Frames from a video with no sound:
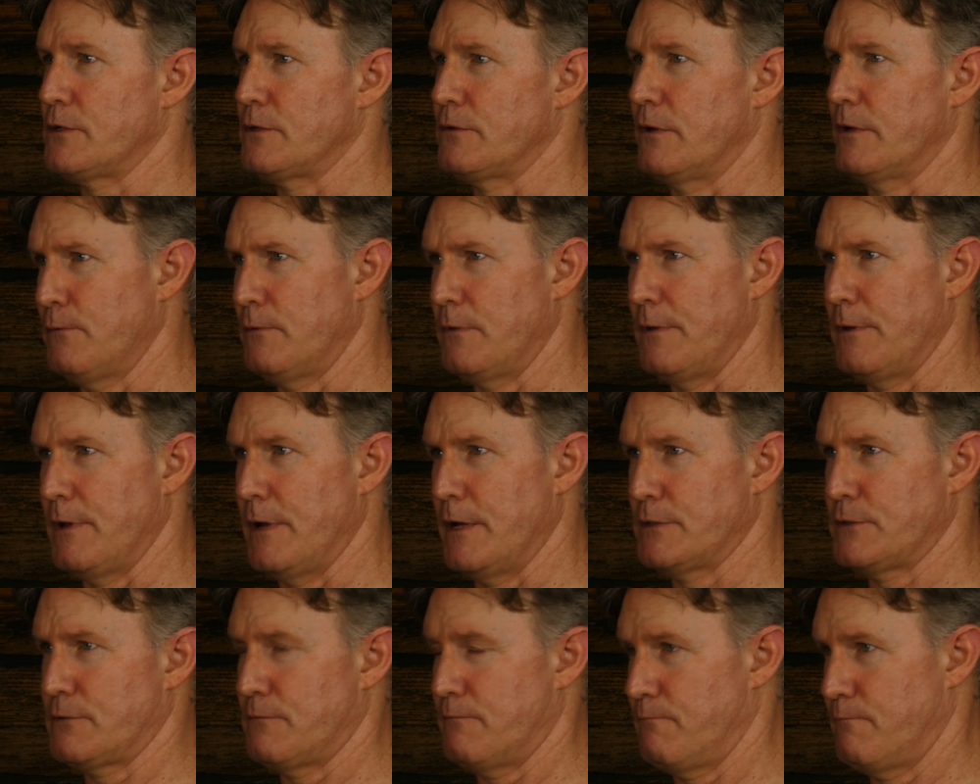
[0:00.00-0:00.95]
Like in the
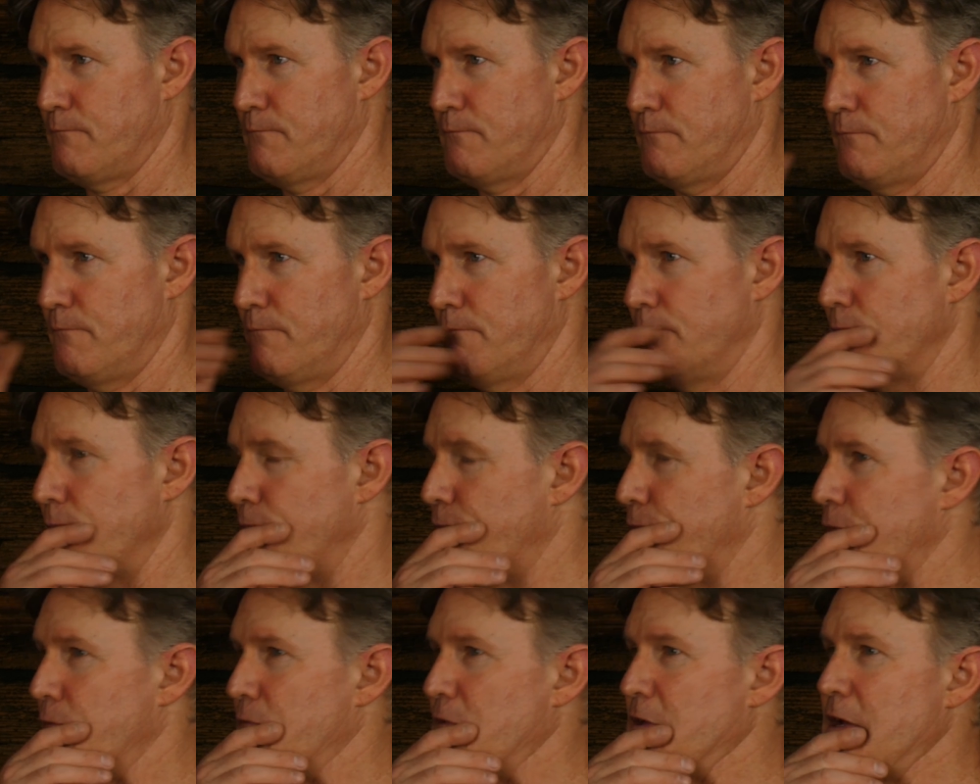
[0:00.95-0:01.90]
last
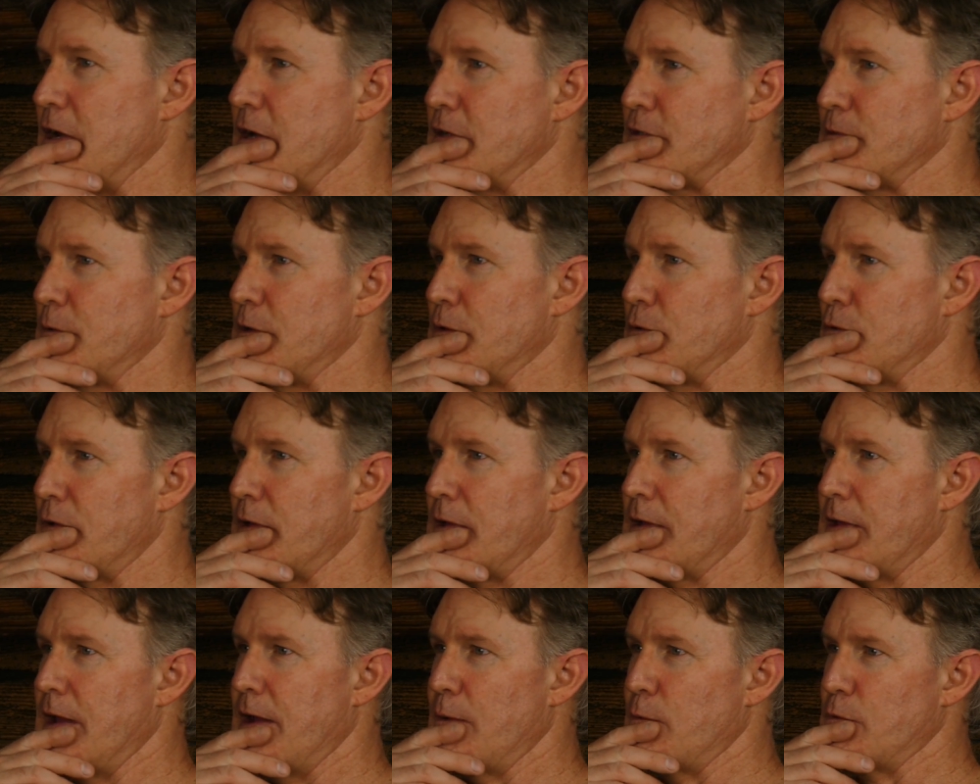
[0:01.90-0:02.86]
few videos I've been
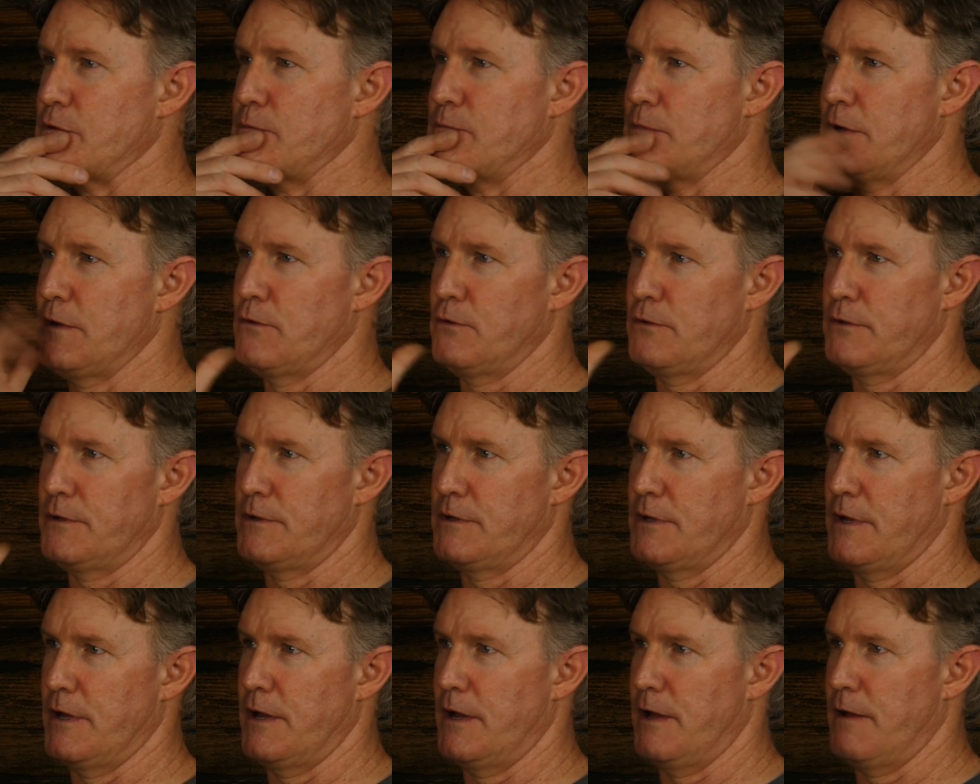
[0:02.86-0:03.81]
looking at, which have been all in,
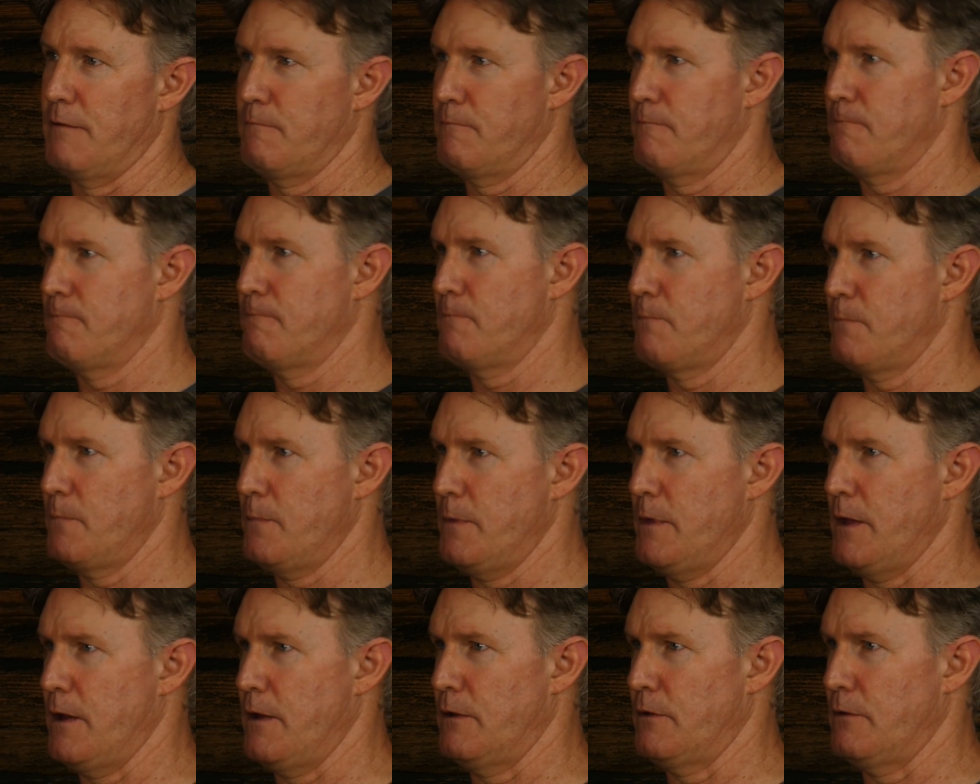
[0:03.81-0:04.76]

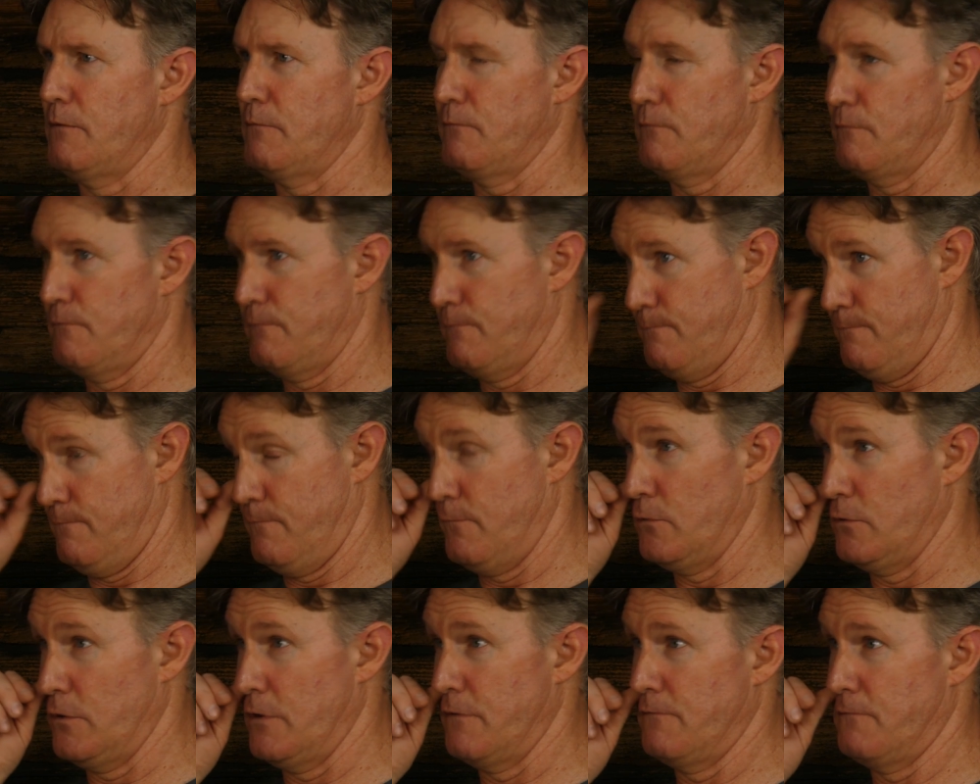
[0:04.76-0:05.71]
in the
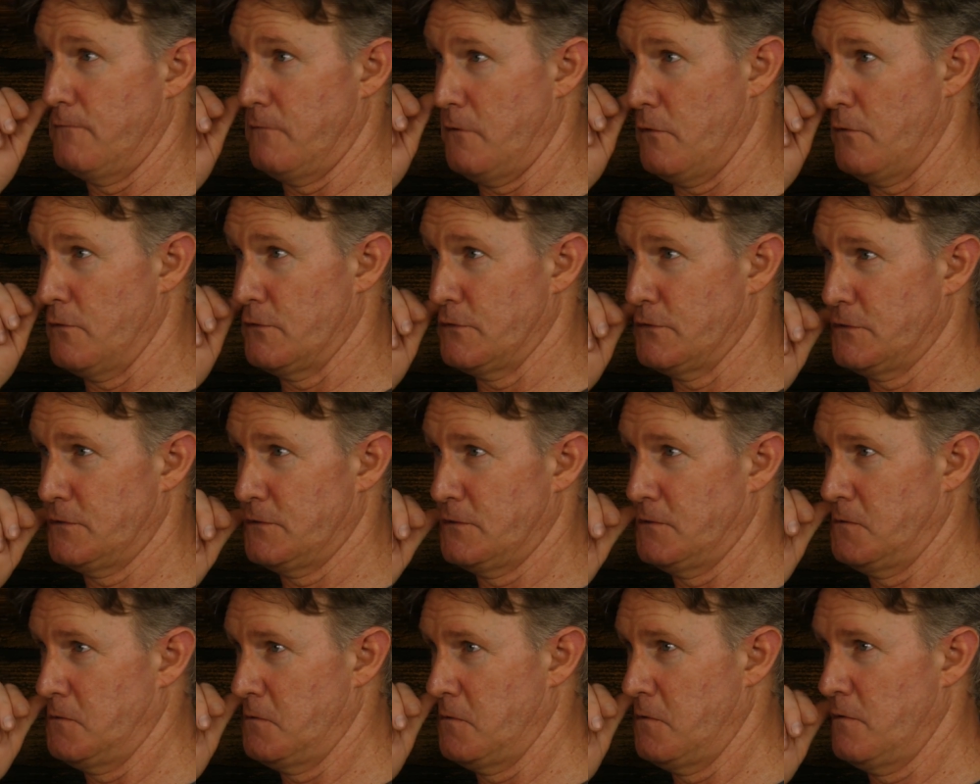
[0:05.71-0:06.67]
full-on forest,
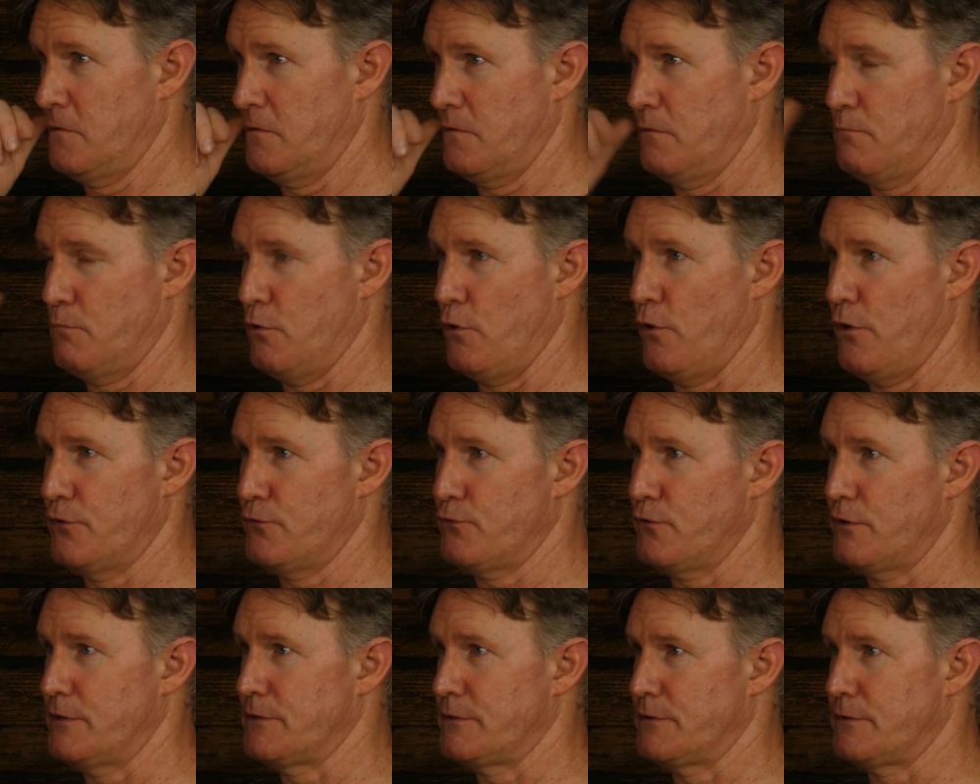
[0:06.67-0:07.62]
like pine
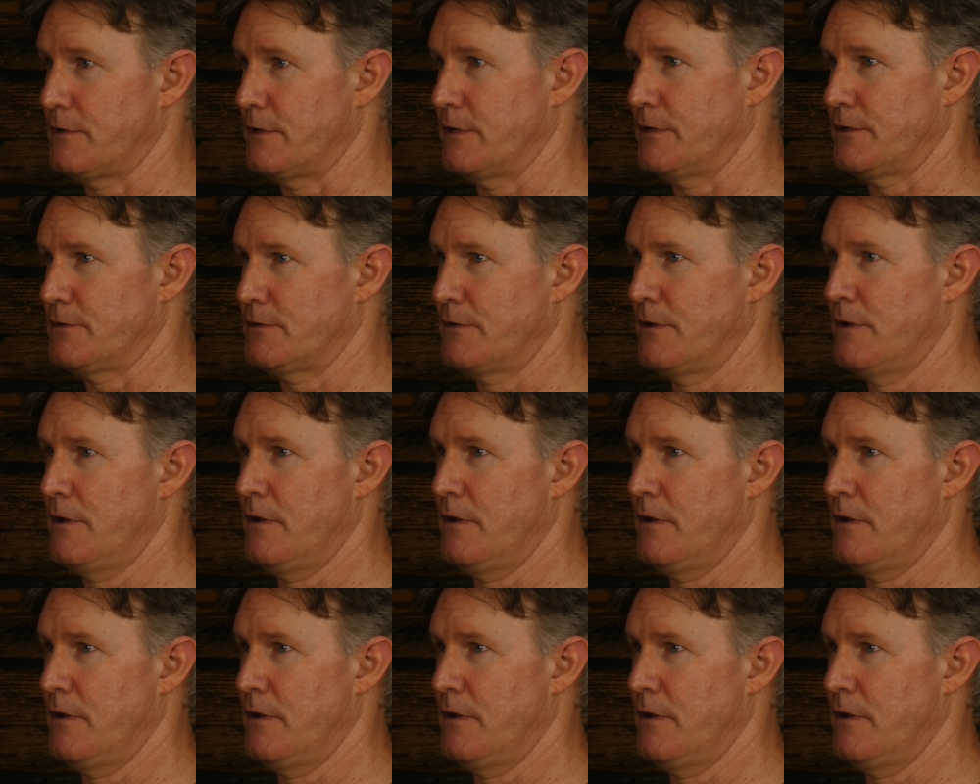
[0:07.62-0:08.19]
trees and things.